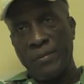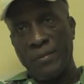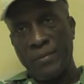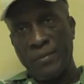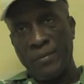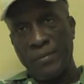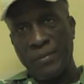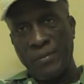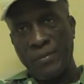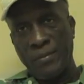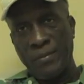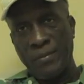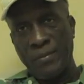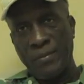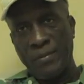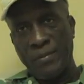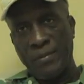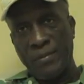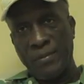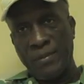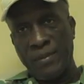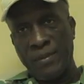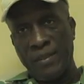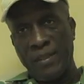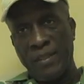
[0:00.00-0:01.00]

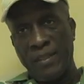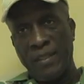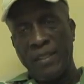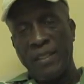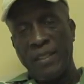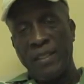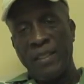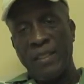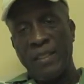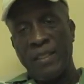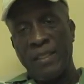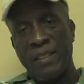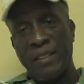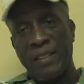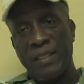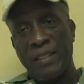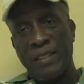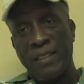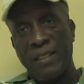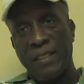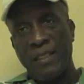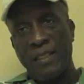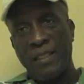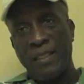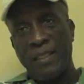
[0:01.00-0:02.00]

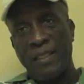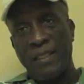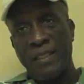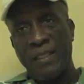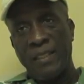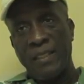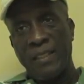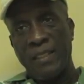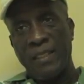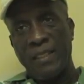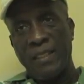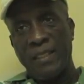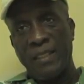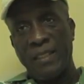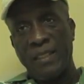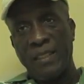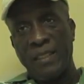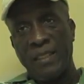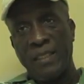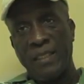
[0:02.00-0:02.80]
Nothing is said.